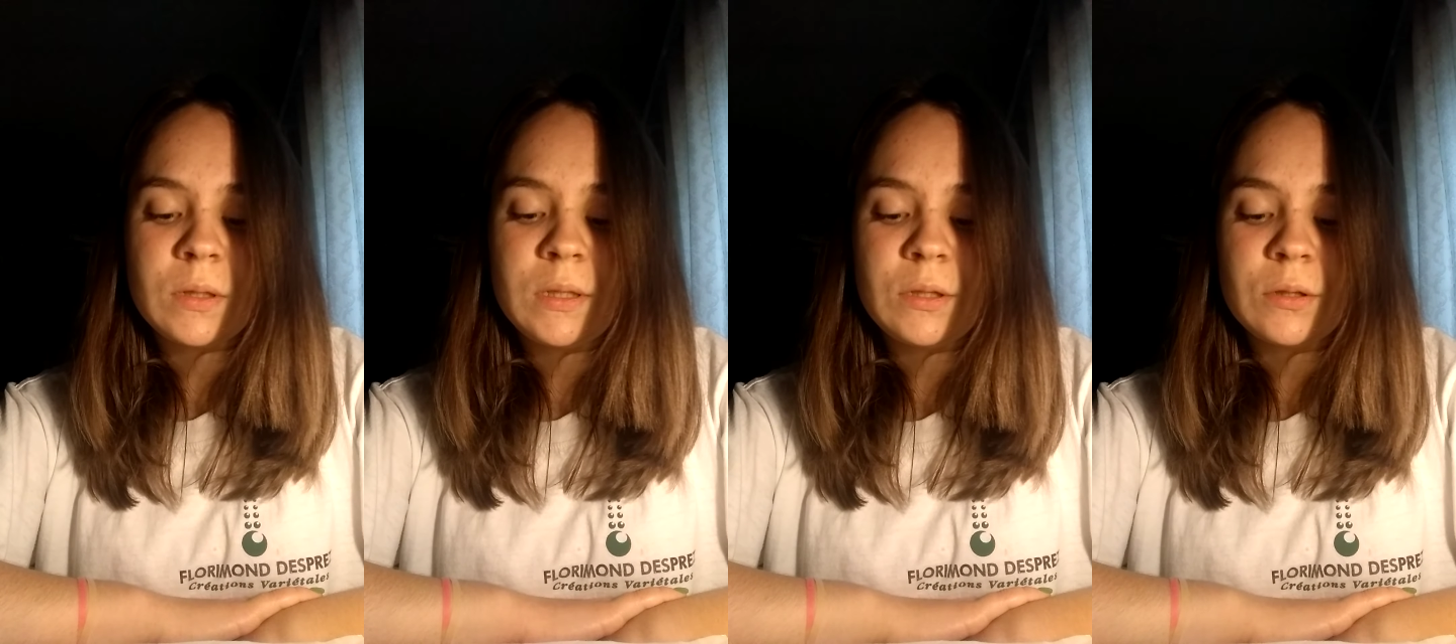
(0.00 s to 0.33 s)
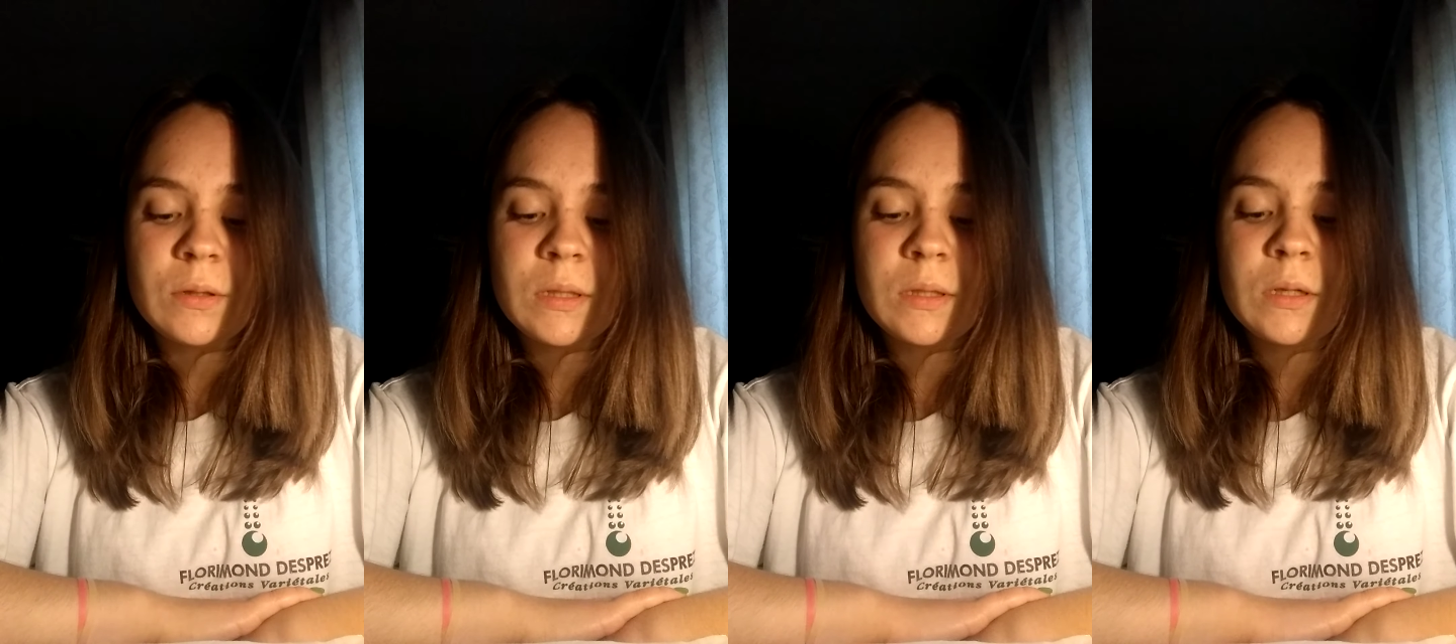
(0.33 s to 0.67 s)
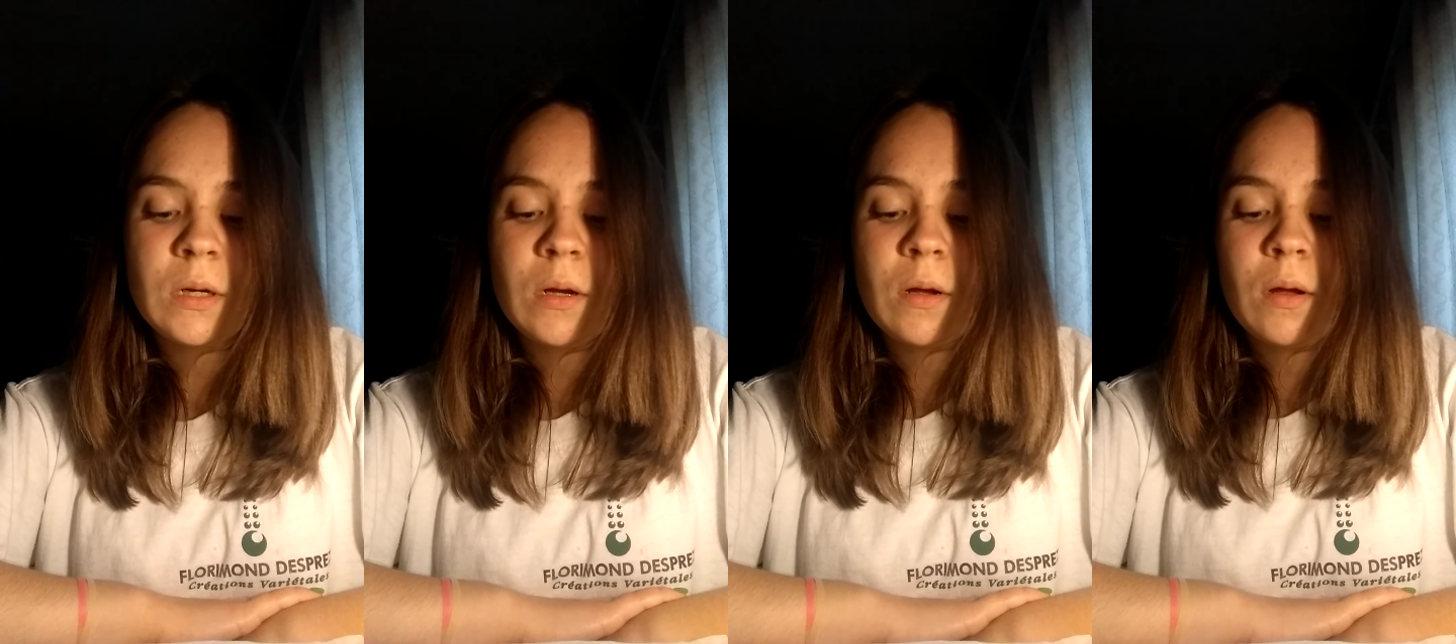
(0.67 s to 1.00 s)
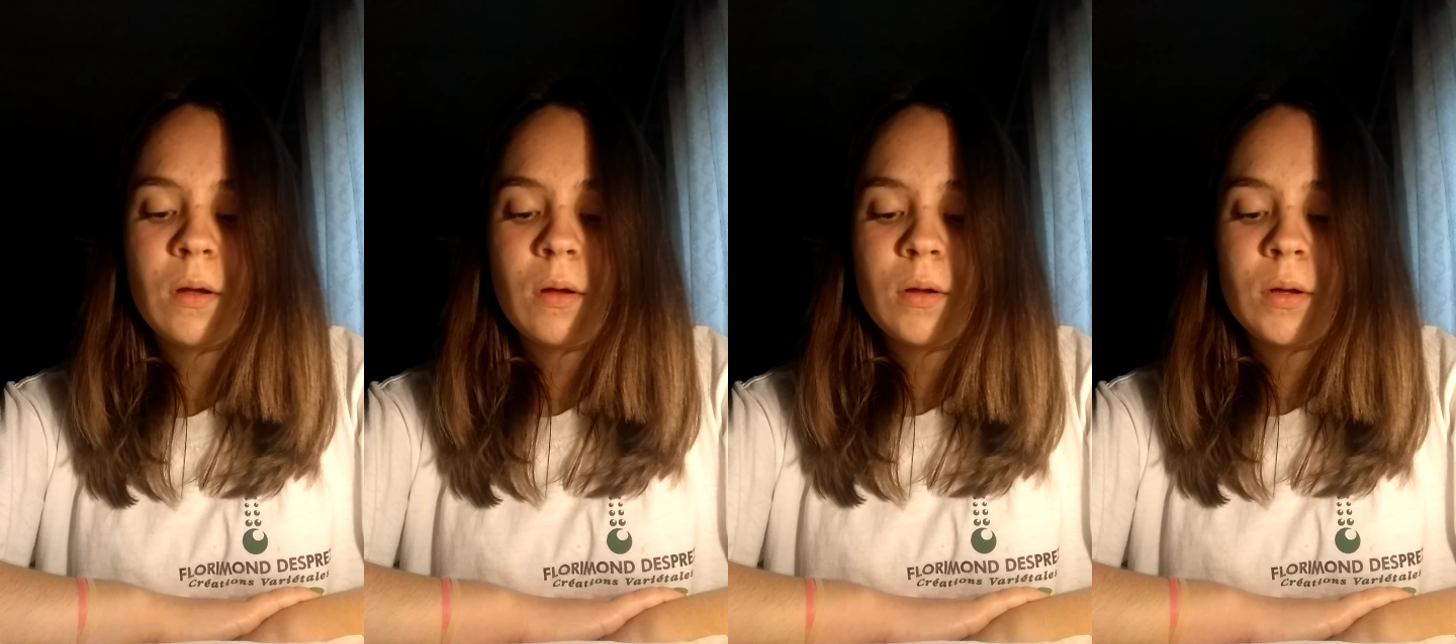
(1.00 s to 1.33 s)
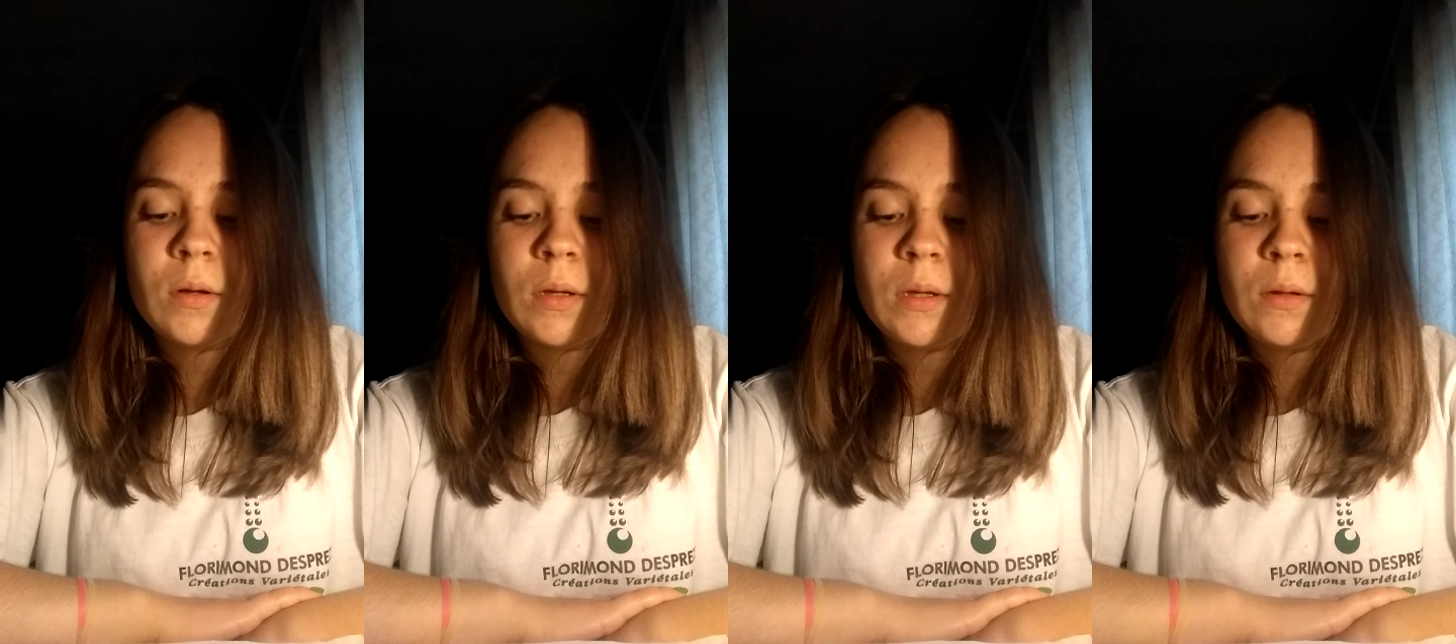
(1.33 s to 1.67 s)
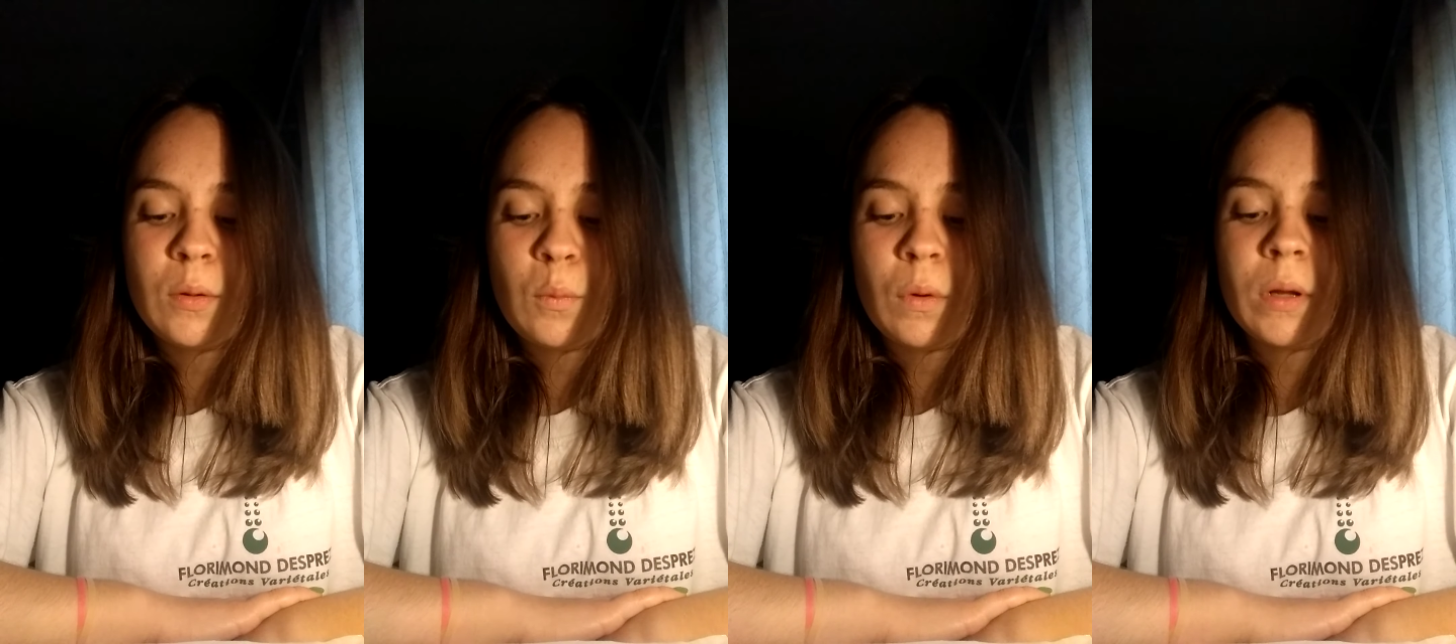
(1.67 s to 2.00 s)
interest
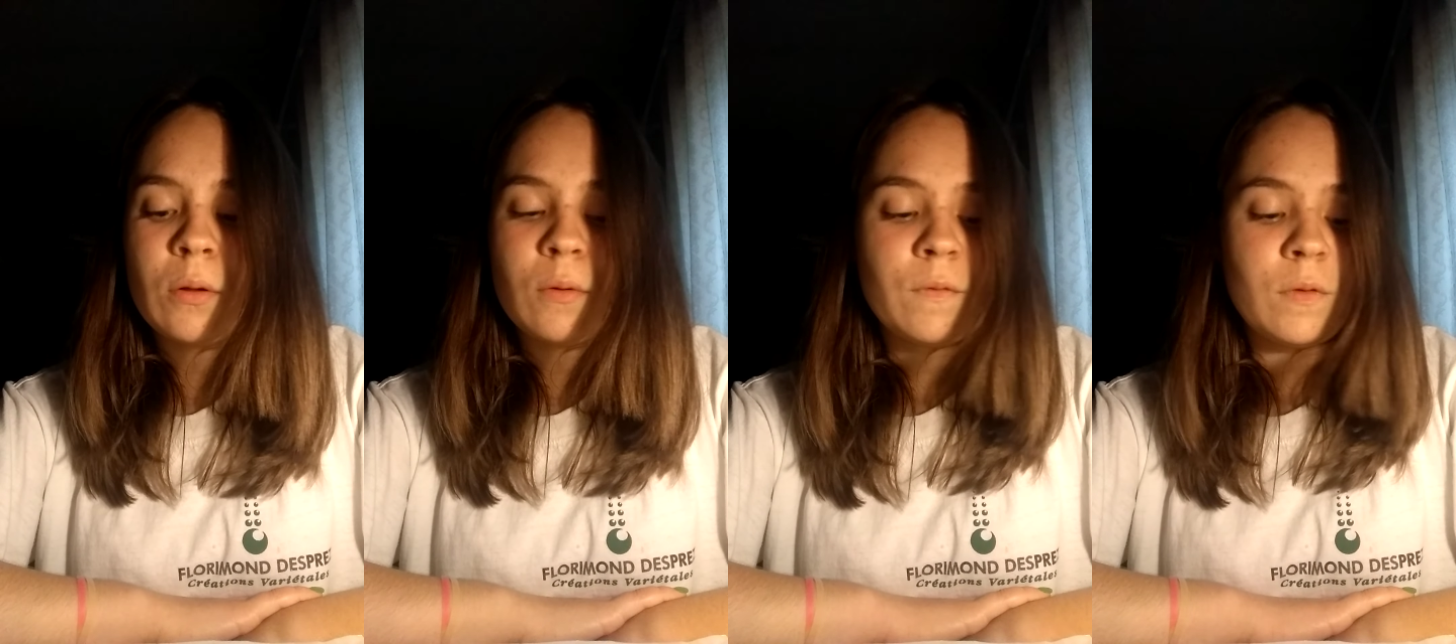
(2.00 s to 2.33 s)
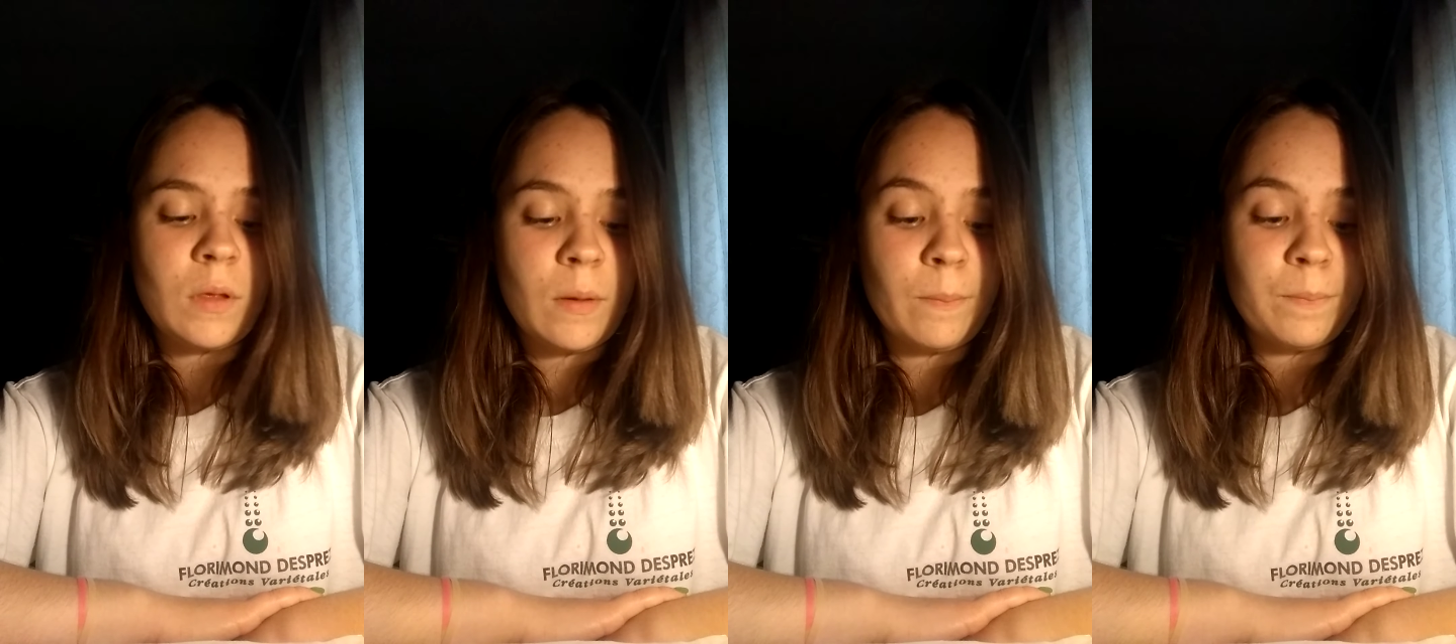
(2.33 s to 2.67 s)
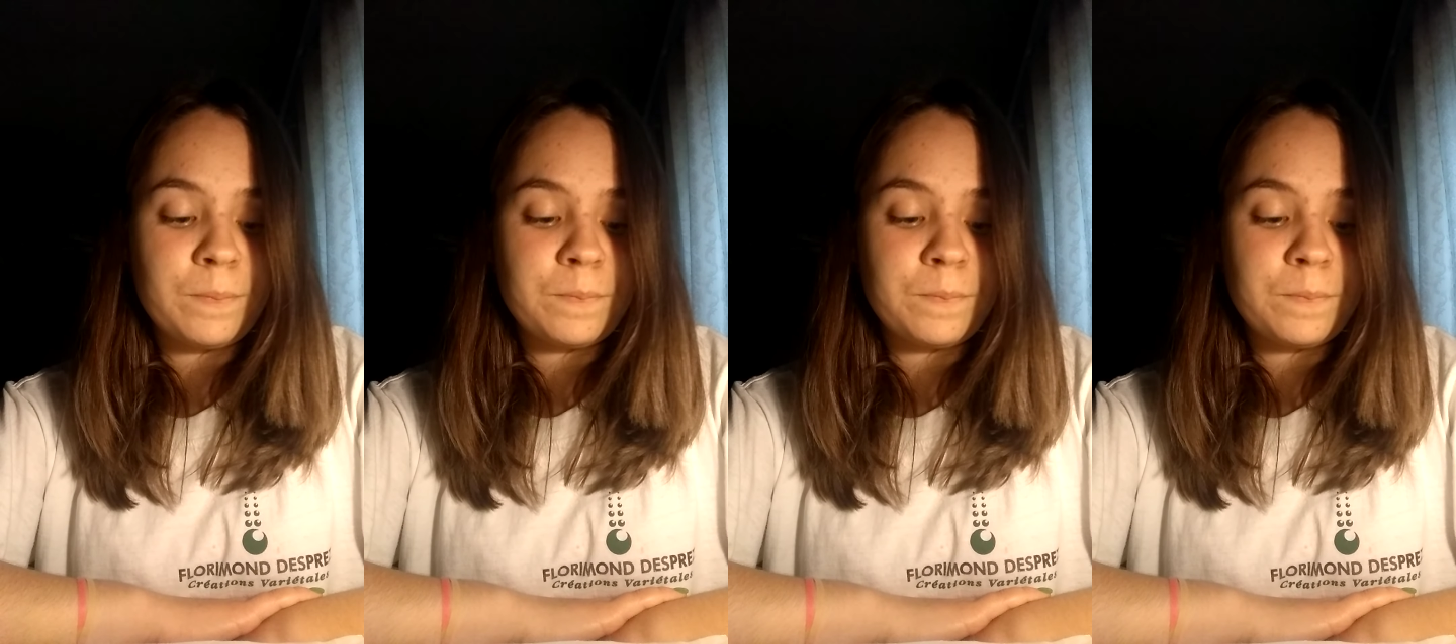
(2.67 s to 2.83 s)
in one of them.